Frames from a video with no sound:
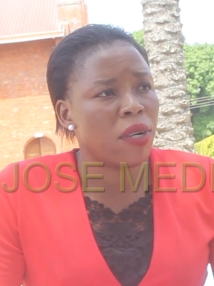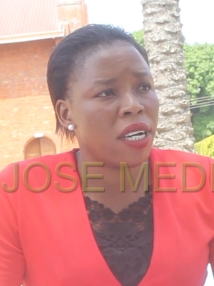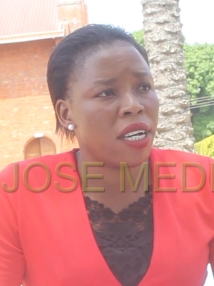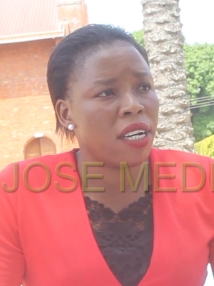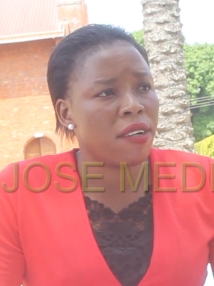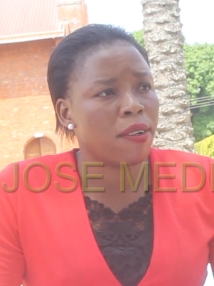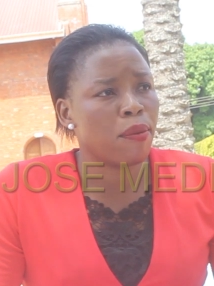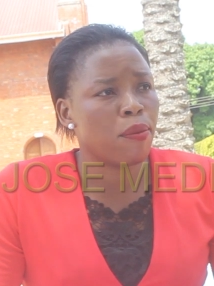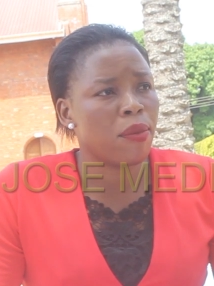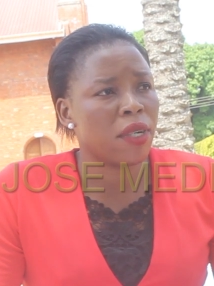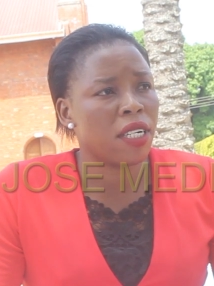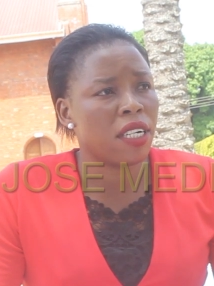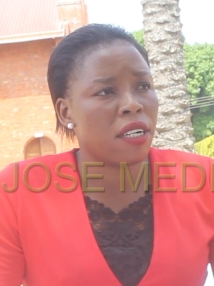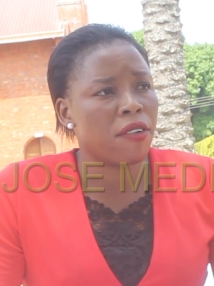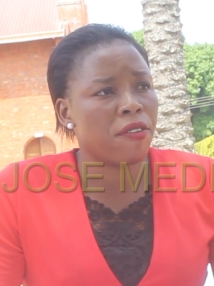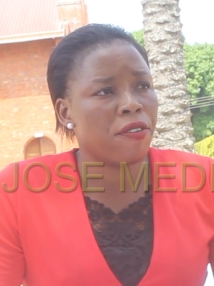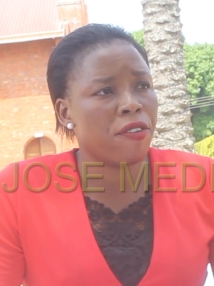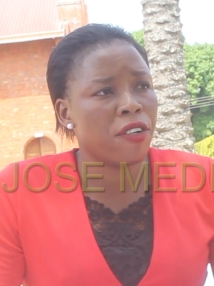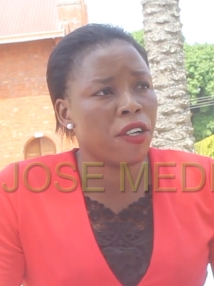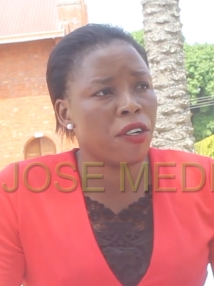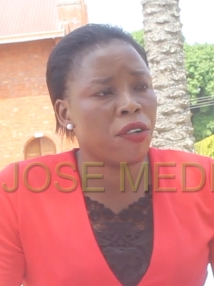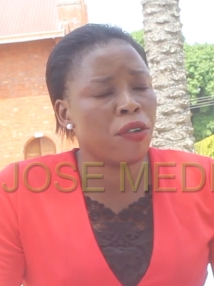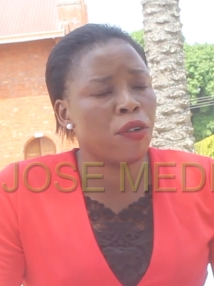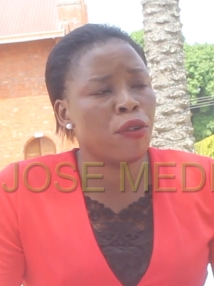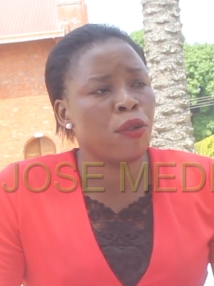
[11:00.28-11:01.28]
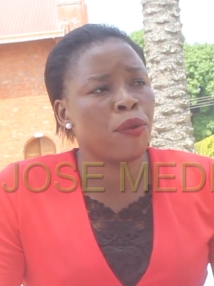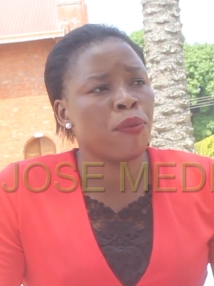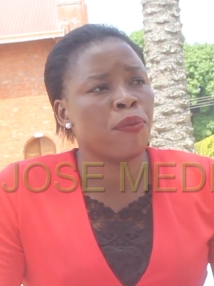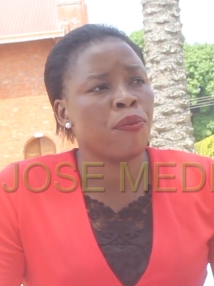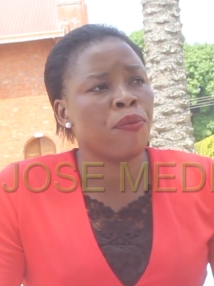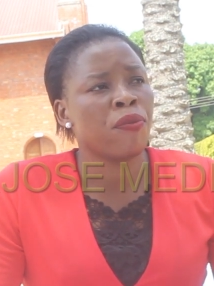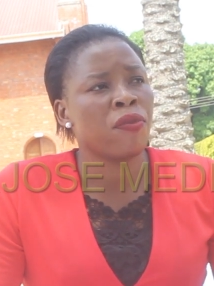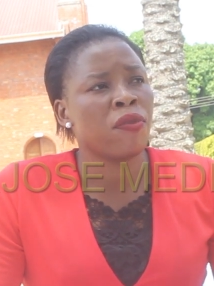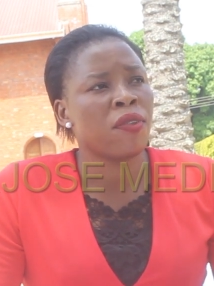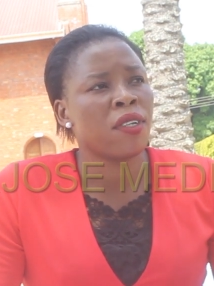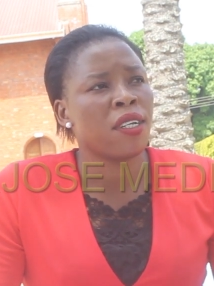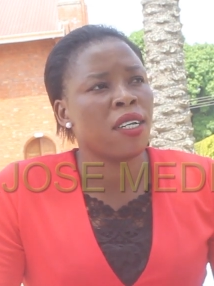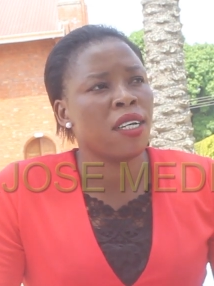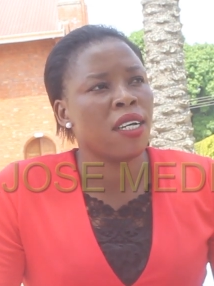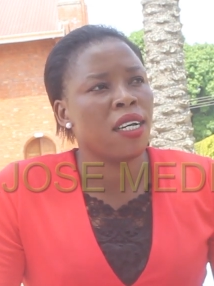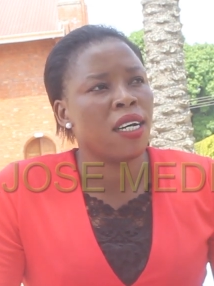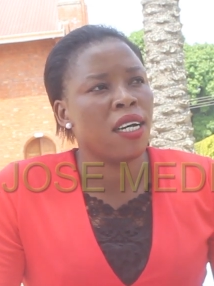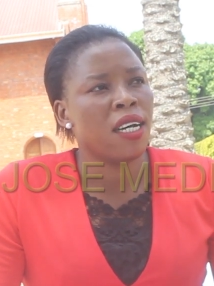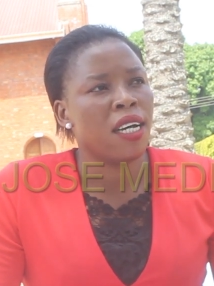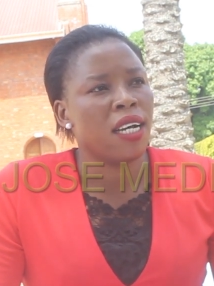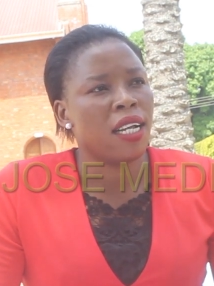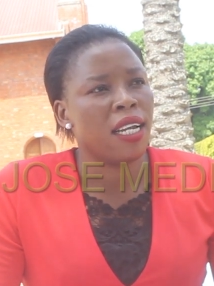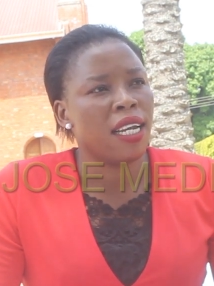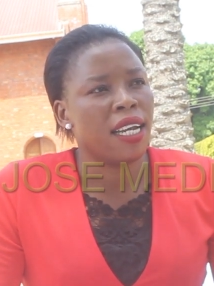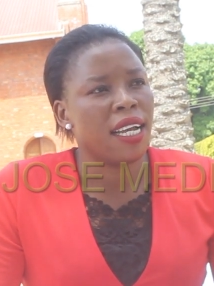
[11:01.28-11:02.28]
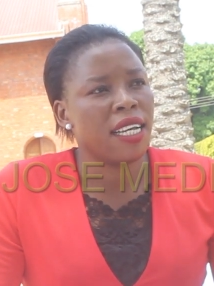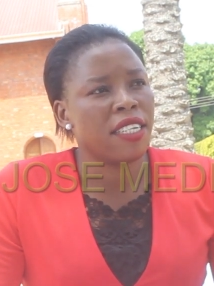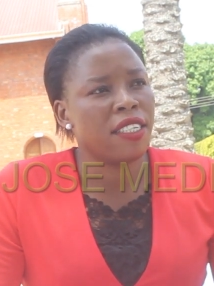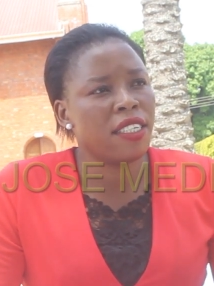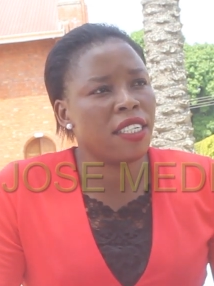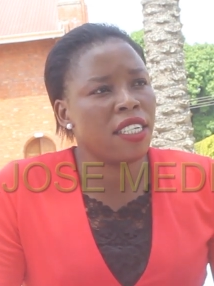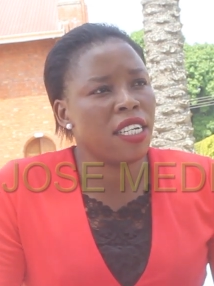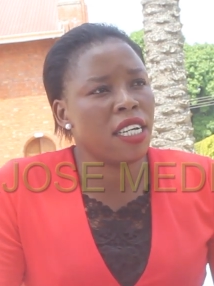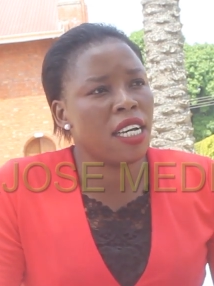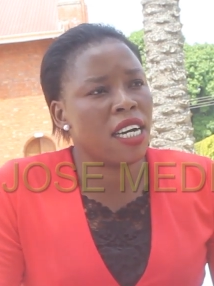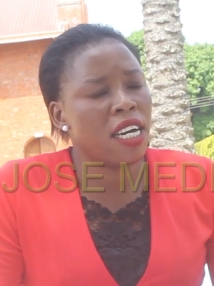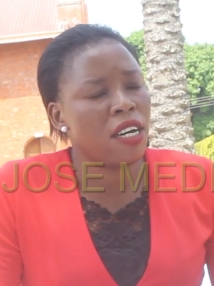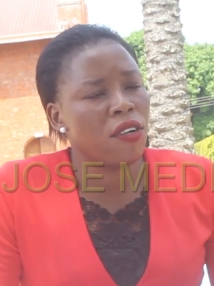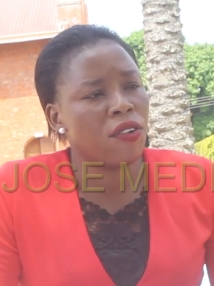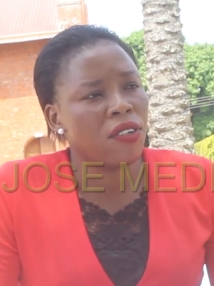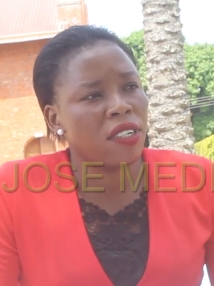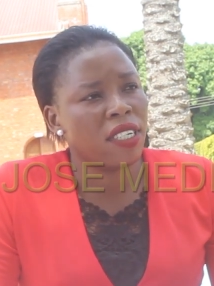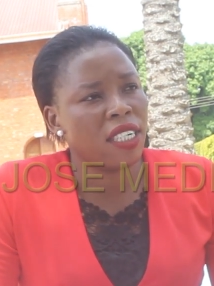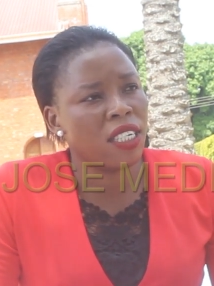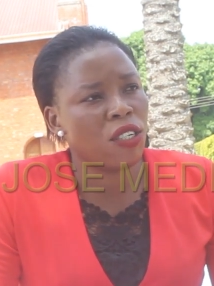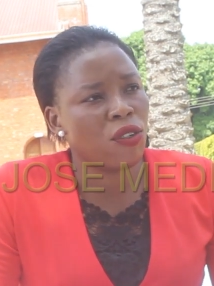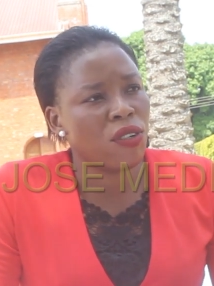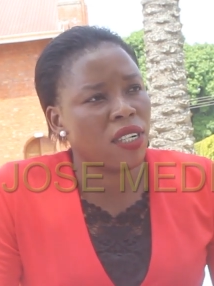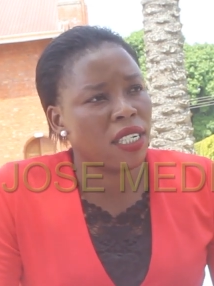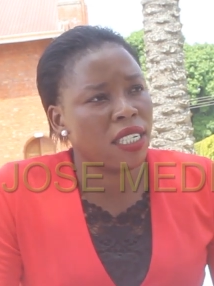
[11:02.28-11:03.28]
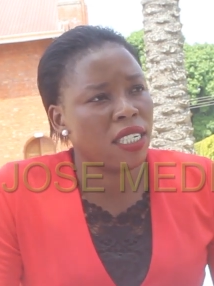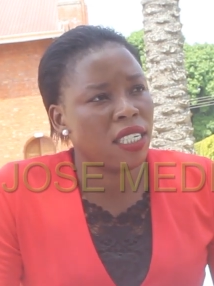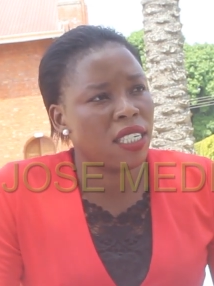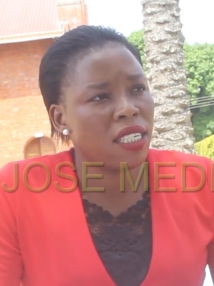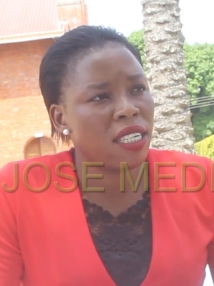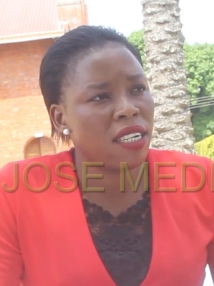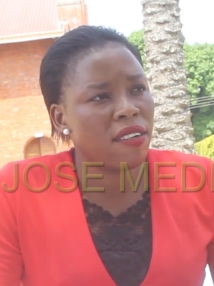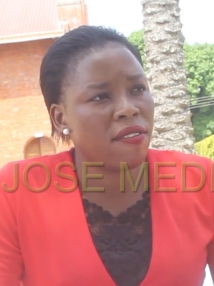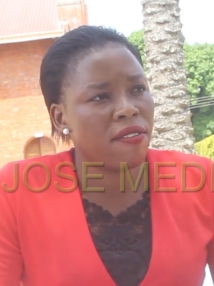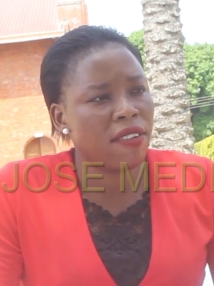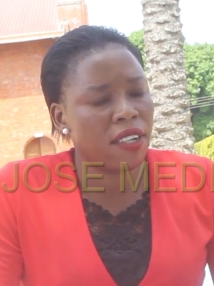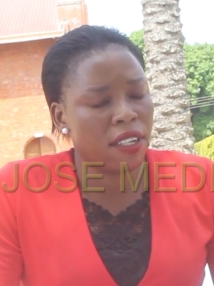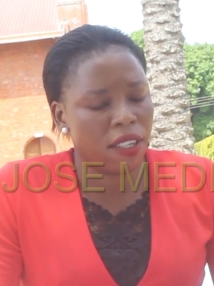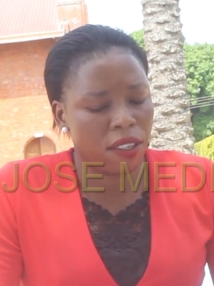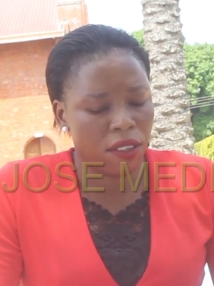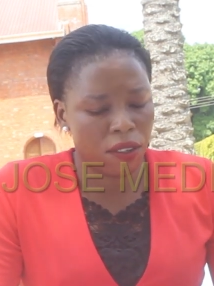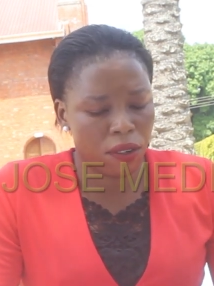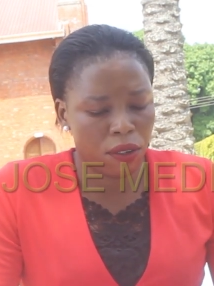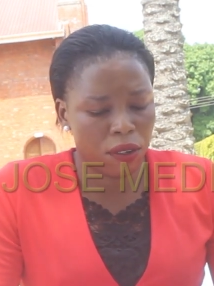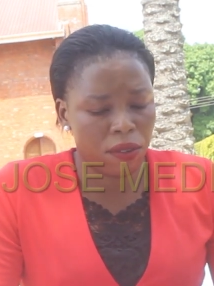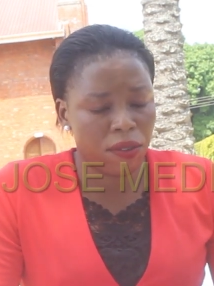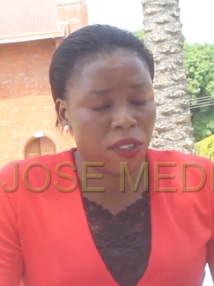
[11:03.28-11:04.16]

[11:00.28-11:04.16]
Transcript: by a few, last year on the 27th